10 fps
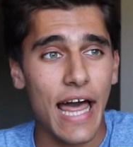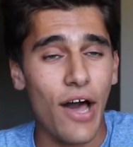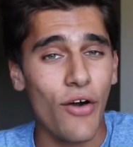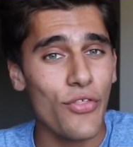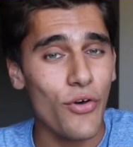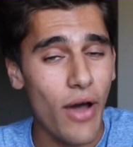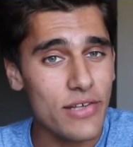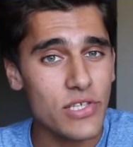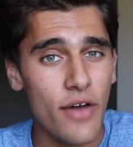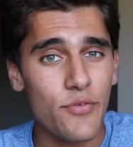although I
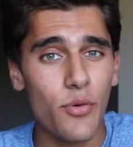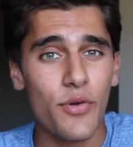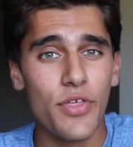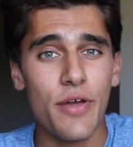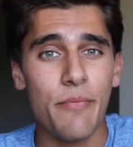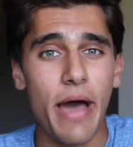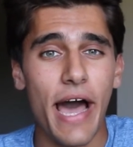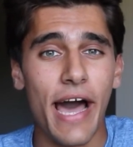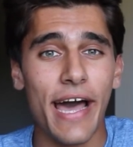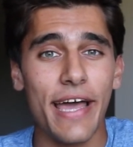was comfortable with him,
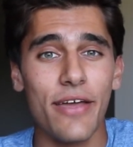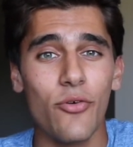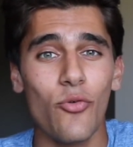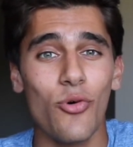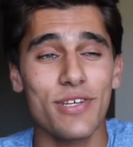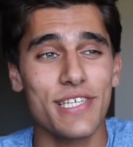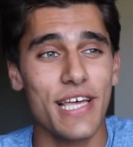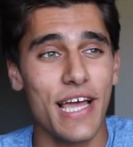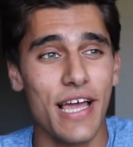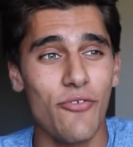I was
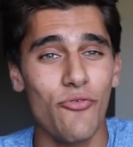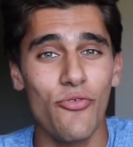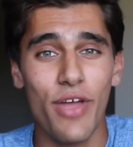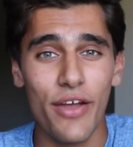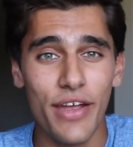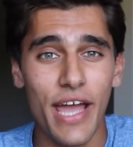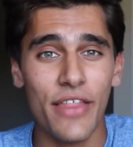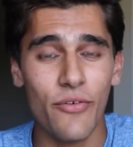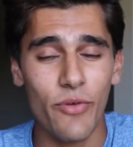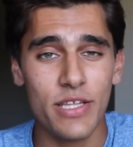very
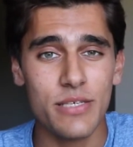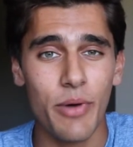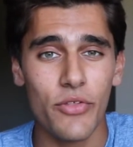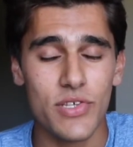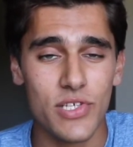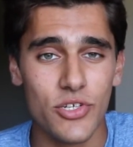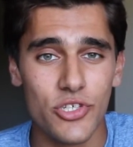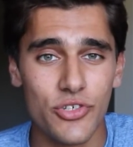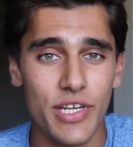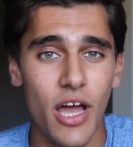on the fence about the
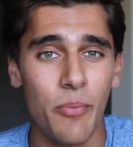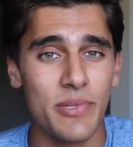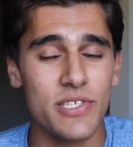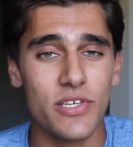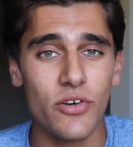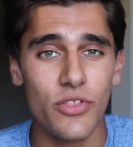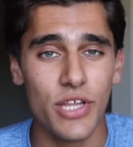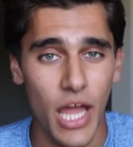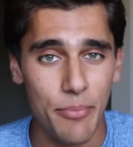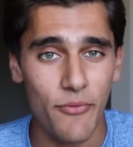surgery up until the
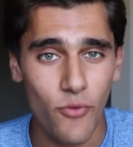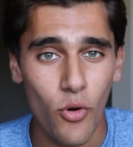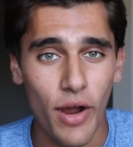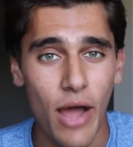night before.